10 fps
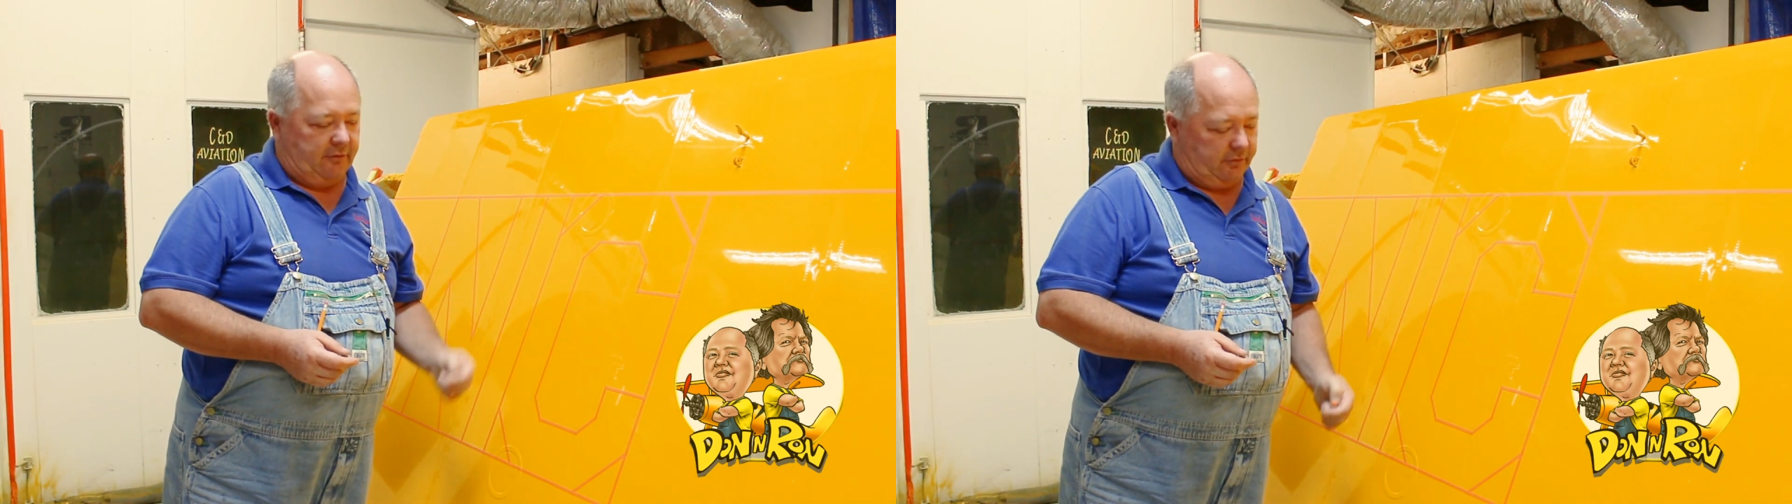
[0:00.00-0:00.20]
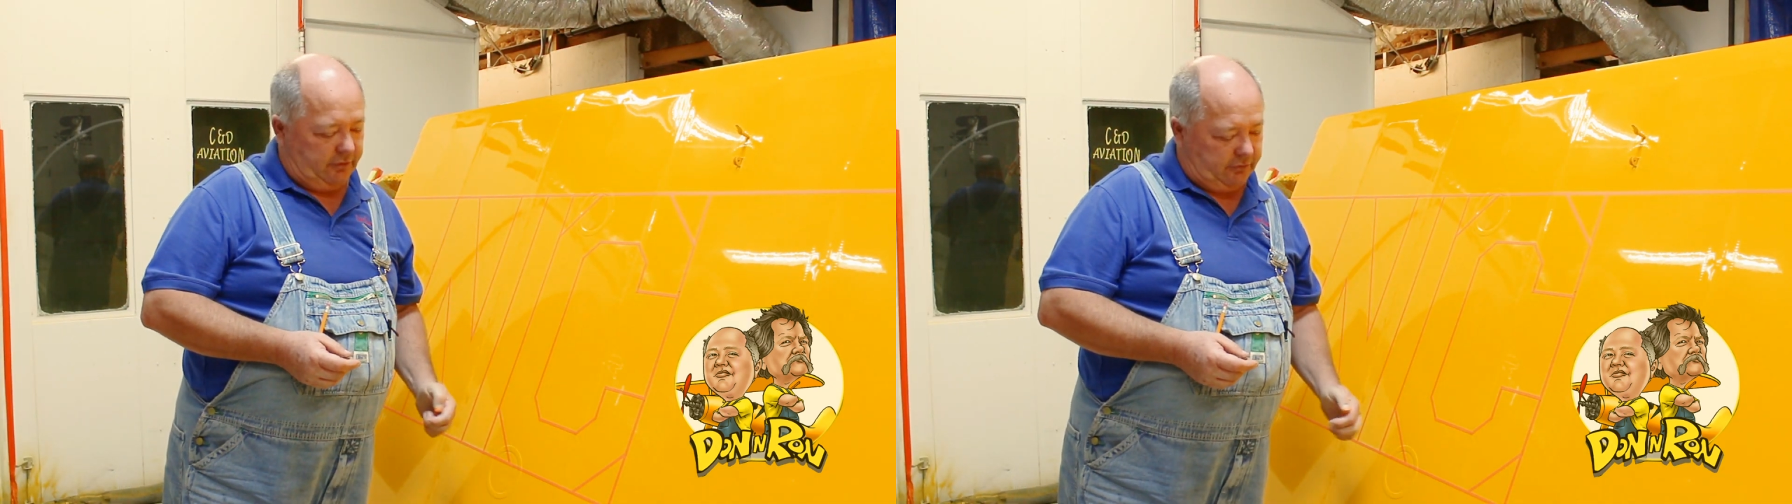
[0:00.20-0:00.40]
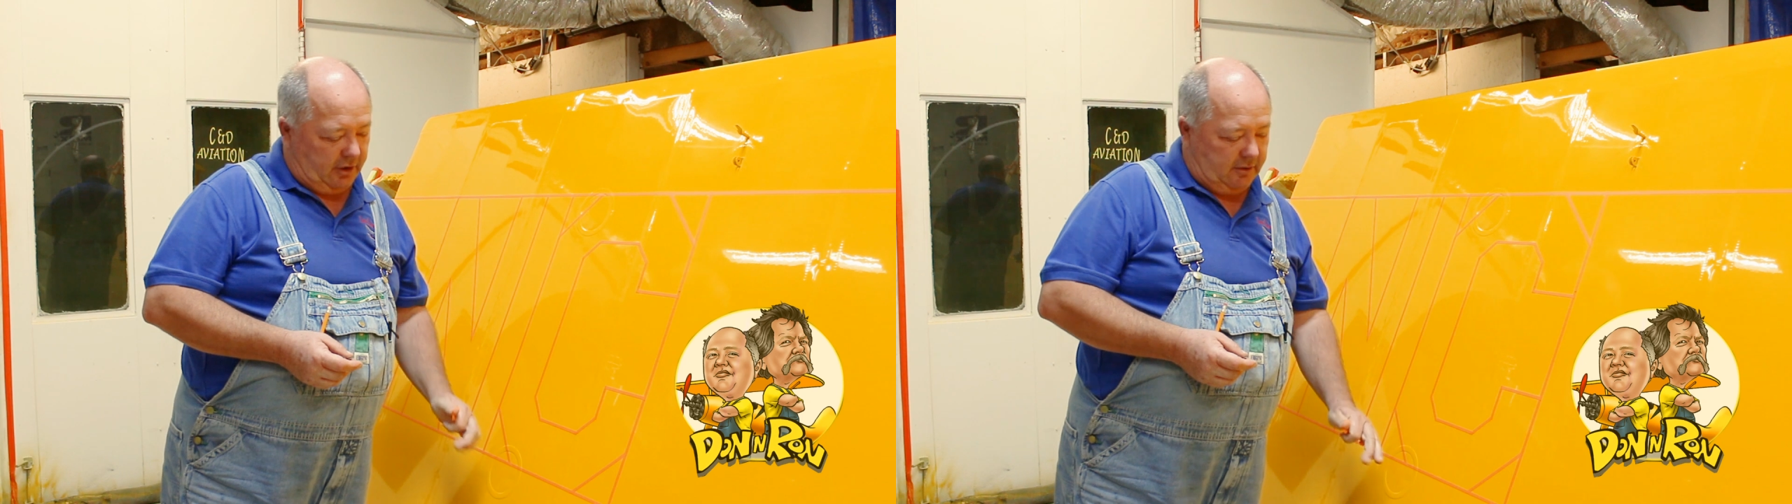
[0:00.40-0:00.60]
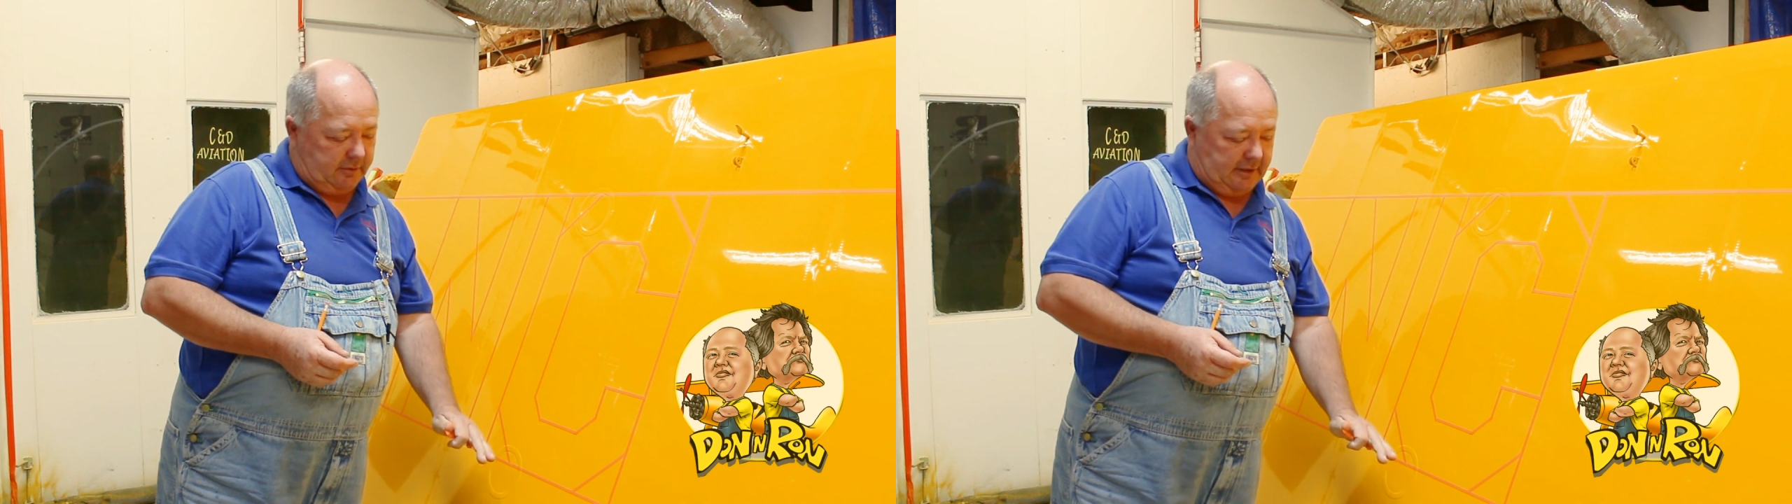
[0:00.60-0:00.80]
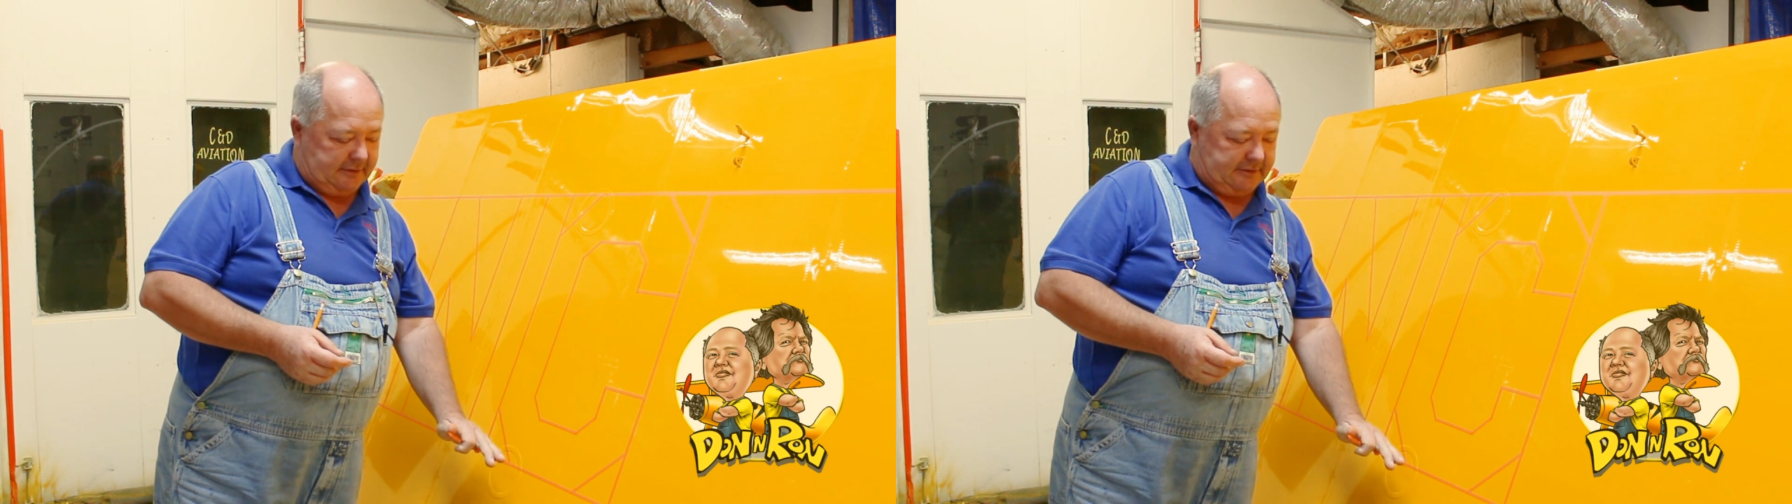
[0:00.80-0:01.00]
so you start
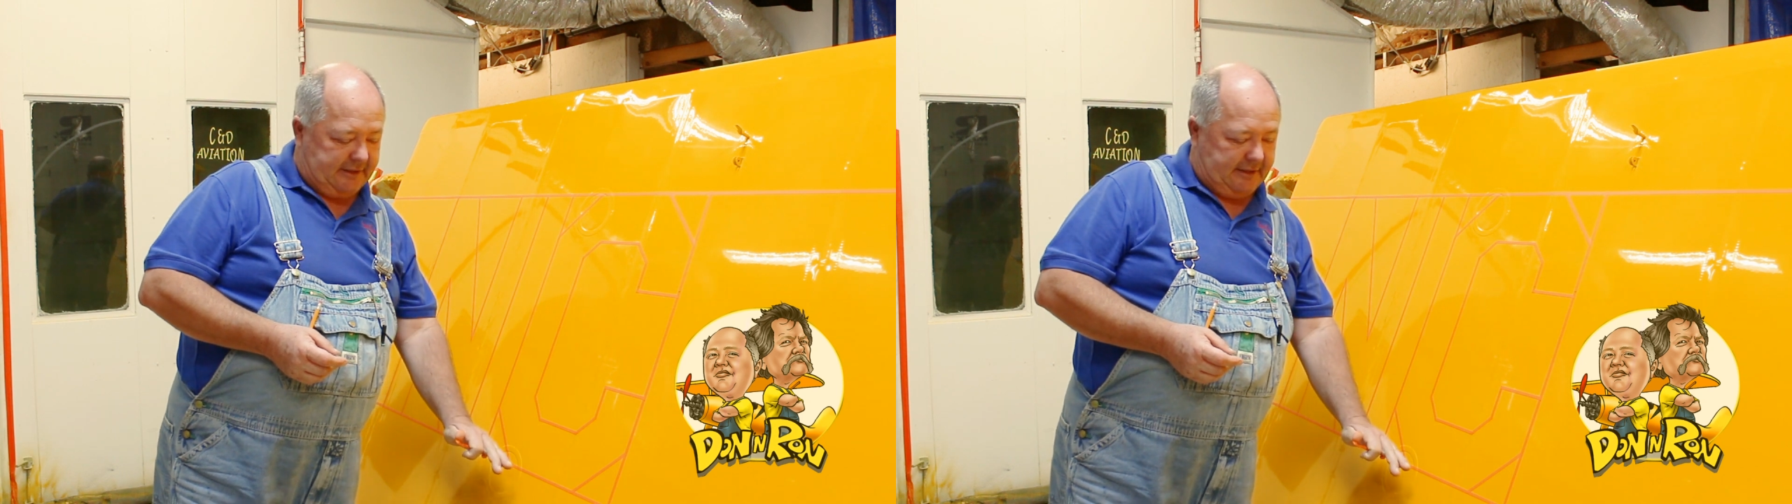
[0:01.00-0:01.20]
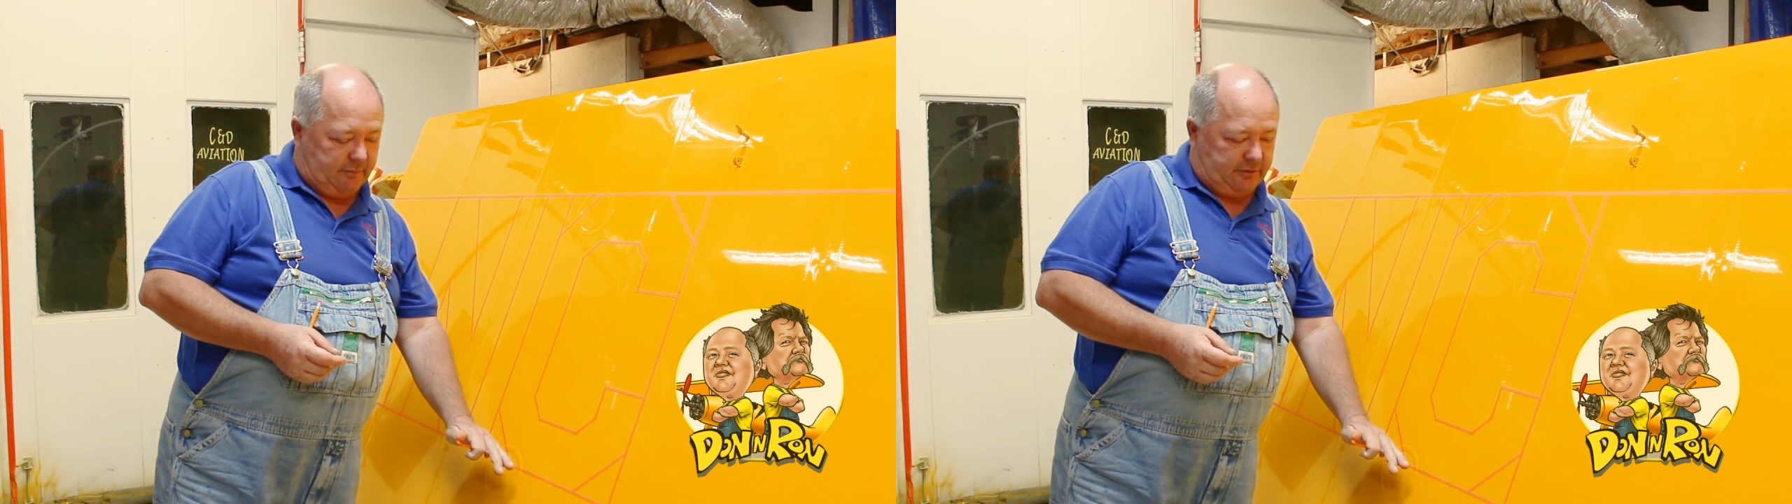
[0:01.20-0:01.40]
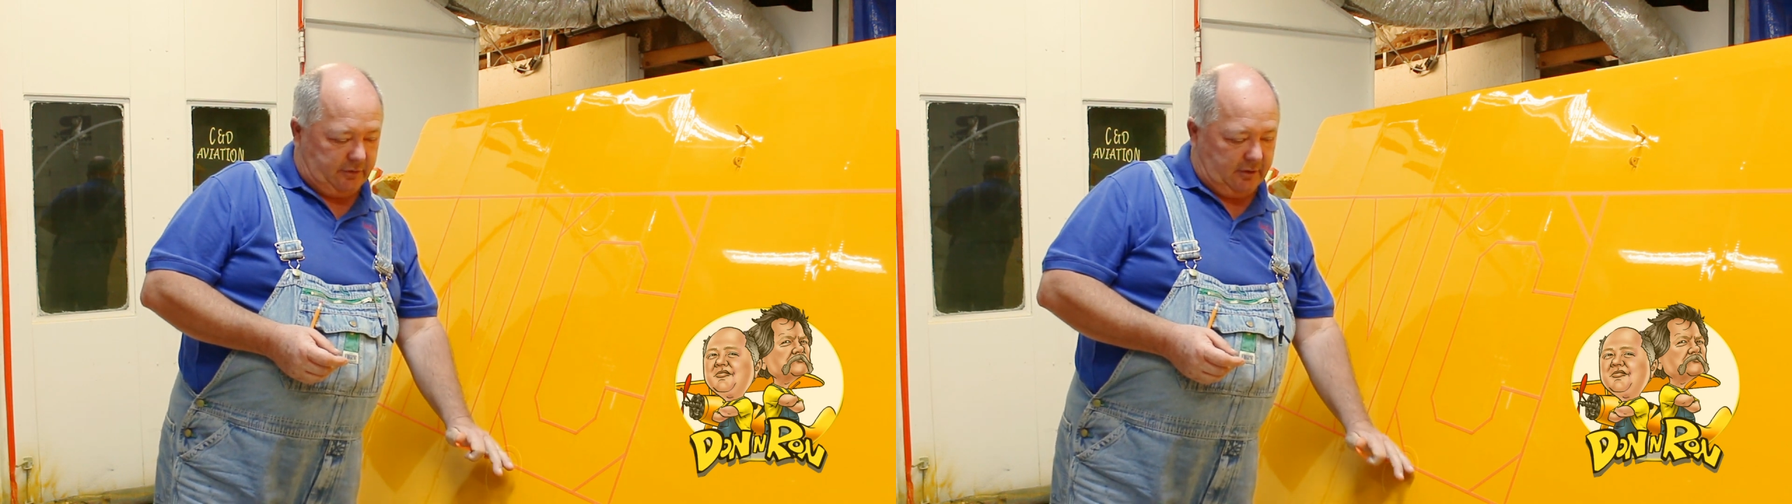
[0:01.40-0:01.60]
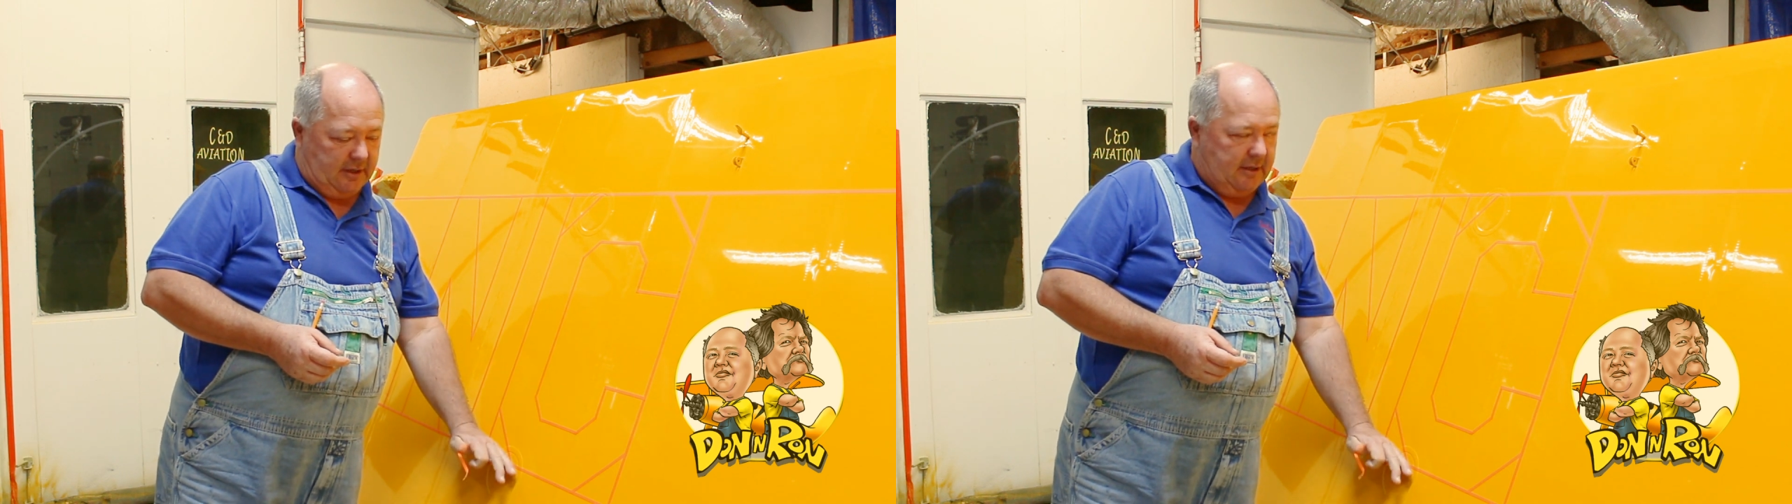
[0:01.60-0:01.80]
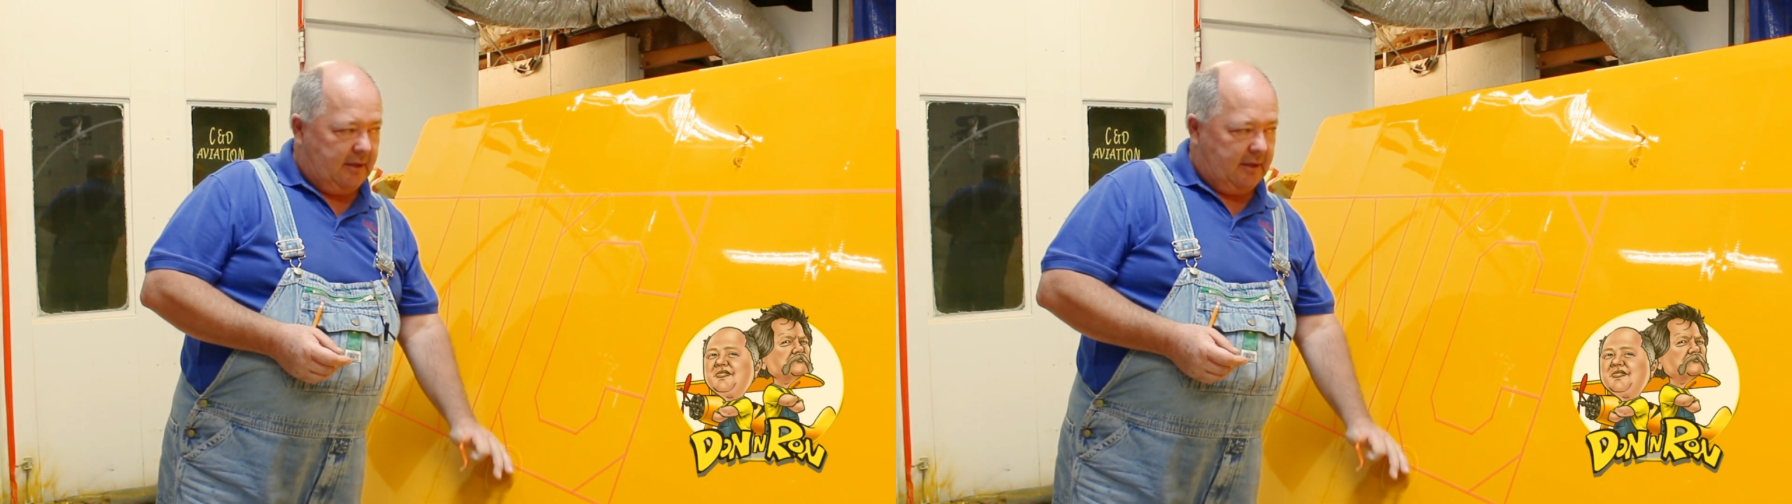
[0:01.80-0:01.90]
with, like I said again, with your